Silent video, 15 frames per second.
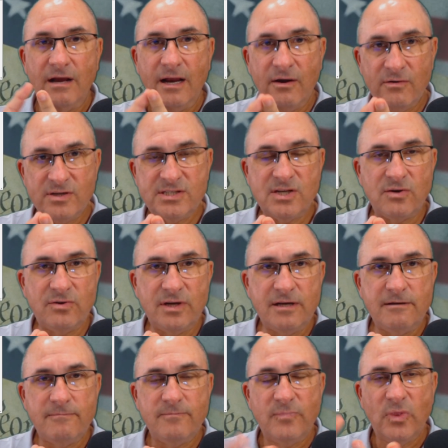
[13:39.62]

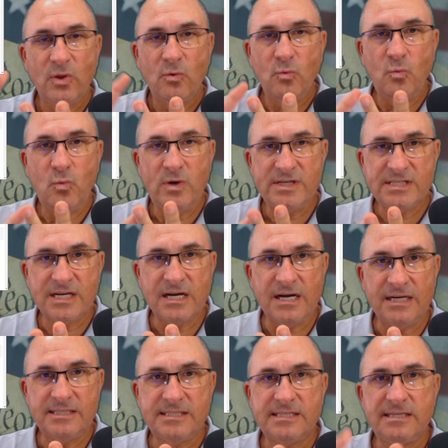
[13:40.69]
Arizona,
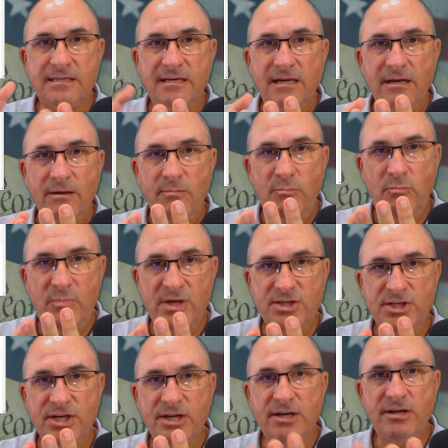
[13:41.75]
Wisconsin,
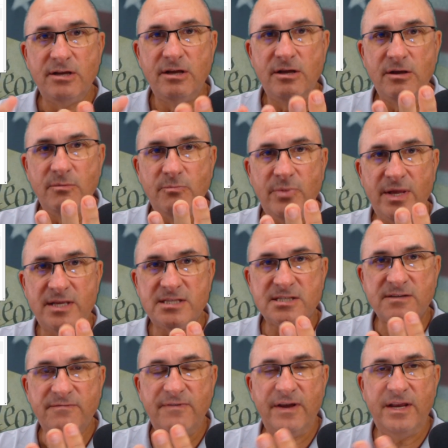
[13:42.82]
Michigan,
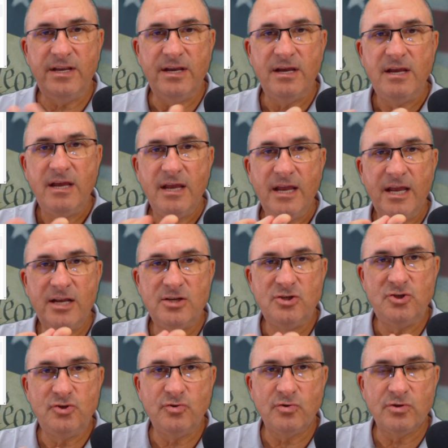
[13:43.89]
Pennsylvania, and
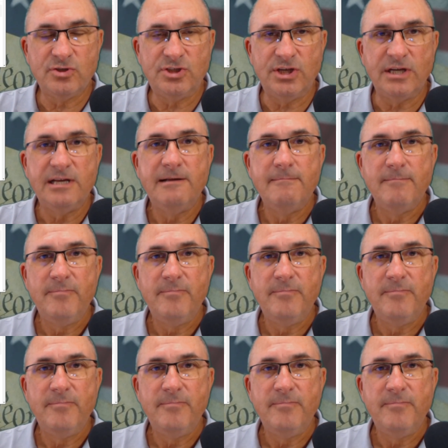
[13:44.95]
Georgia,